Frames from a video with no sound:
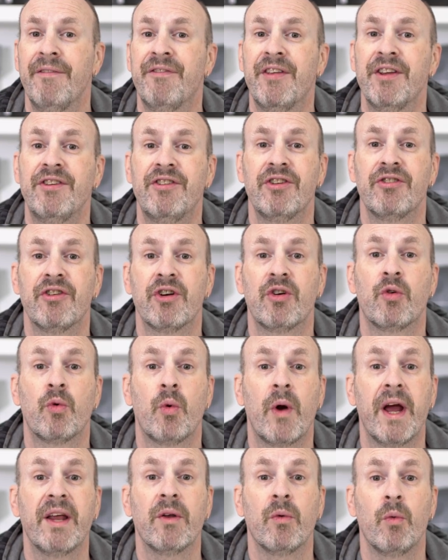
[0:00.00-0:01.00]
this is a
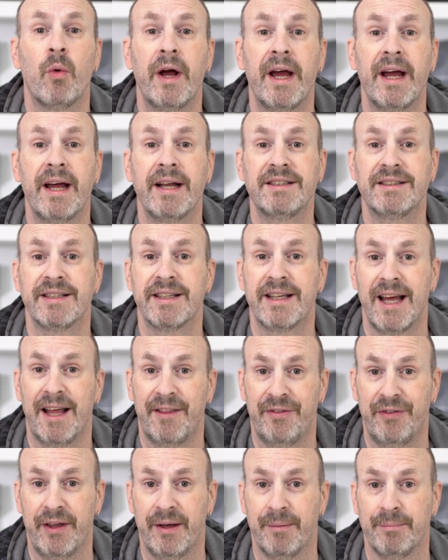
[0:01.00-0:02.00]
great way to
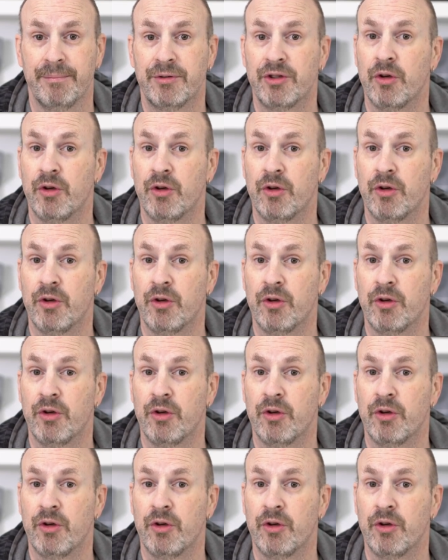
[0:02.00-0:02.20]
get them.